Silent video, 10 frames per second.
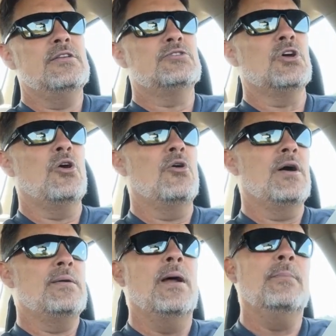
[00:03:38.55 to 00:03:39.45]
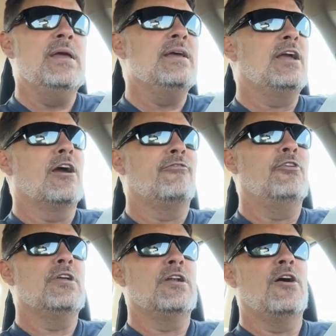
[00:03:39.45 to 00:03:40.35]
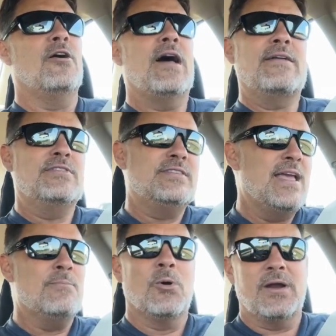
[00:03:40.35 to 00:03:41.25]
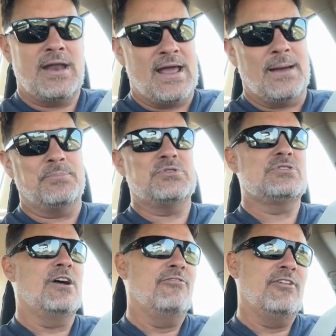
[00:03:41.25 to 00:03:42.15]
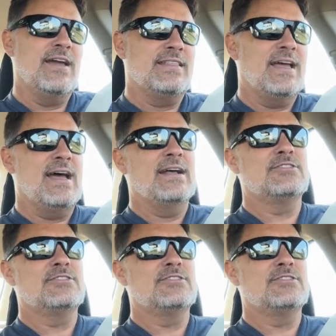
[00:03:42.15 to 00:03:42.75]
So I'm being careful, I have to take more naps, stuff like that.